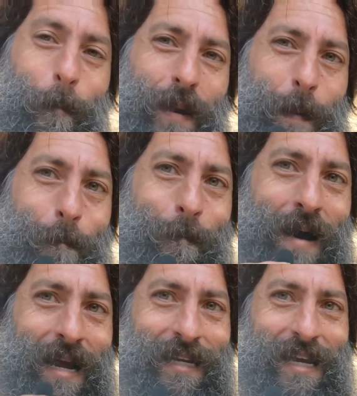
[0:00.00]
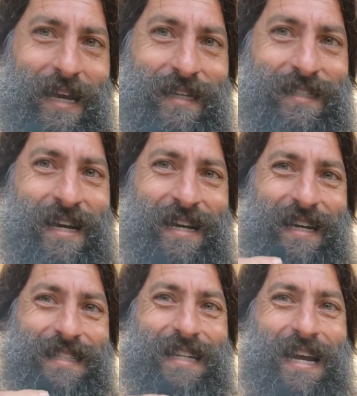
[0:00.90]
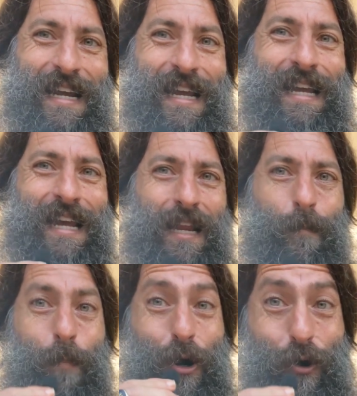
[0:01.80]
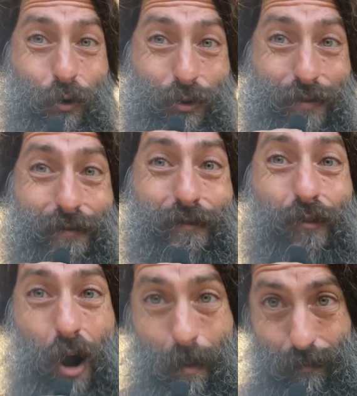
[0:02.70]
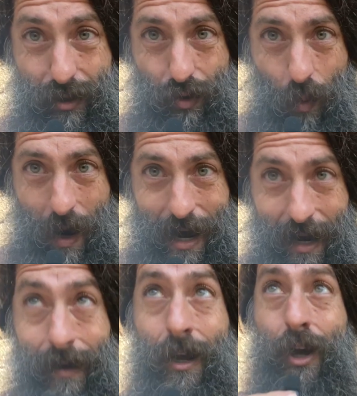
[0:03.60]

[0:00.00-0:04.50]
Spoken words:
But in my case, it's like getting pearls from swine.